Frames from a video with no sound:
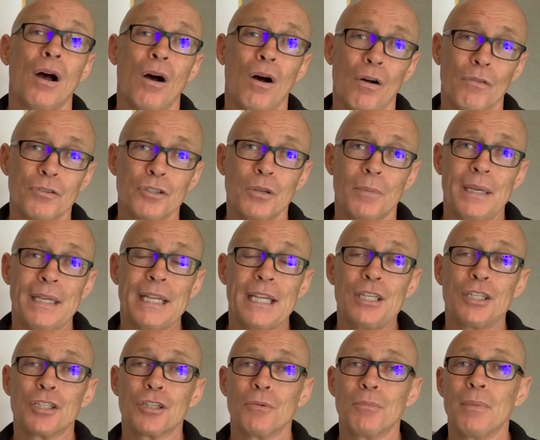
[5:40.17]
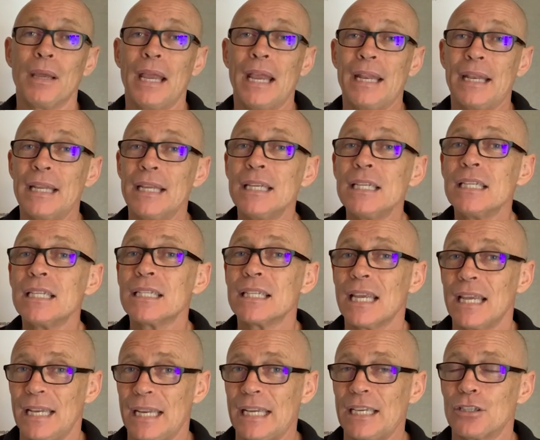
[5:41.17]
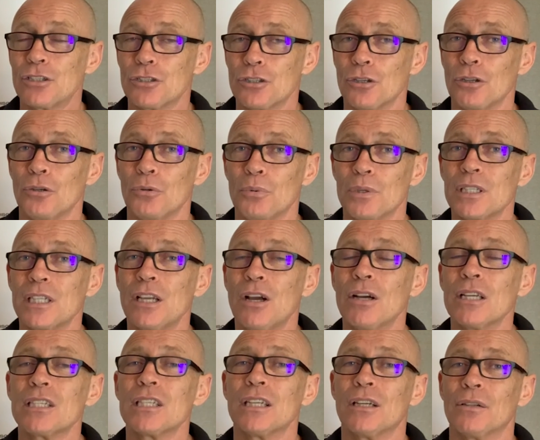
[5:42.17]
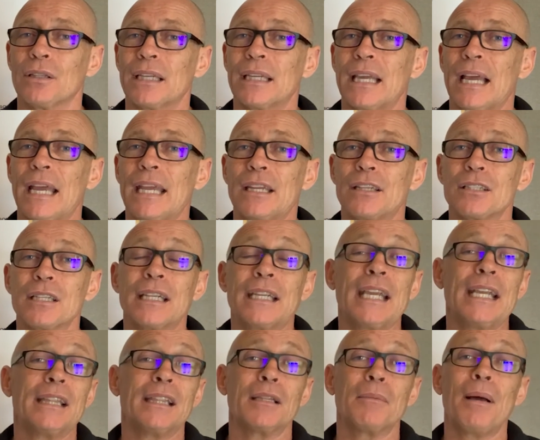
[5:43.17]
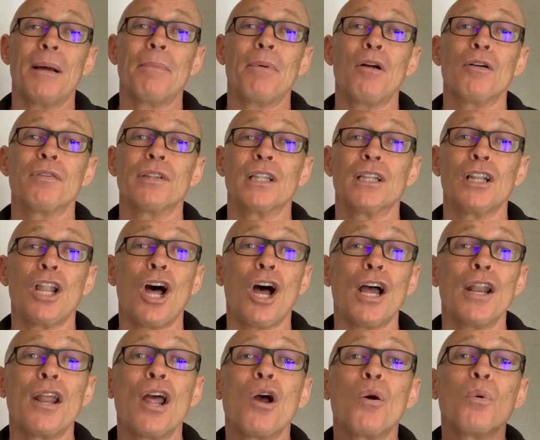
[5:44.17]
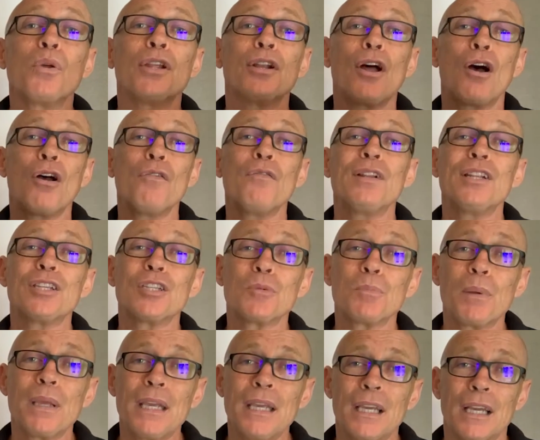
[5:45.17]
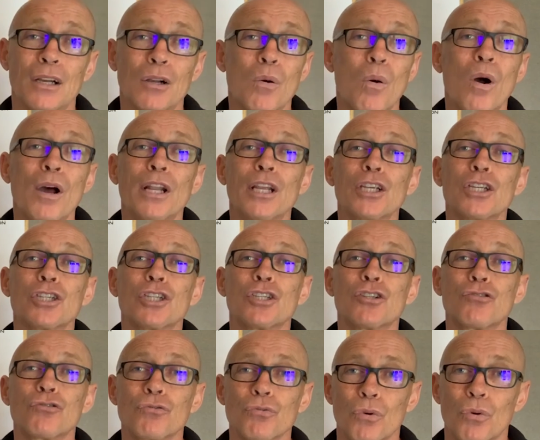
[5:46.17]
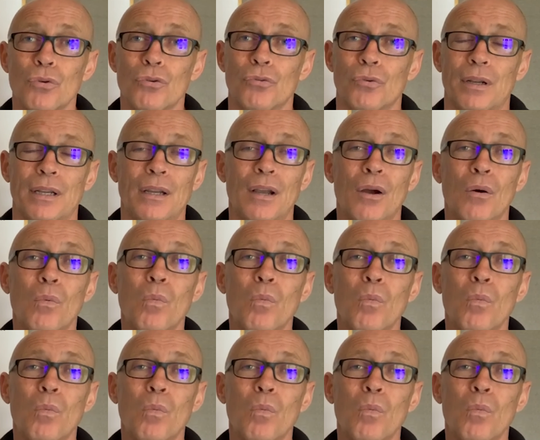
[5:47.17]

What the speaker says: of Jimmy Neesham, and his innings too was the icing on the cake to get them up over the line with an over to spare. Quite extraordinary.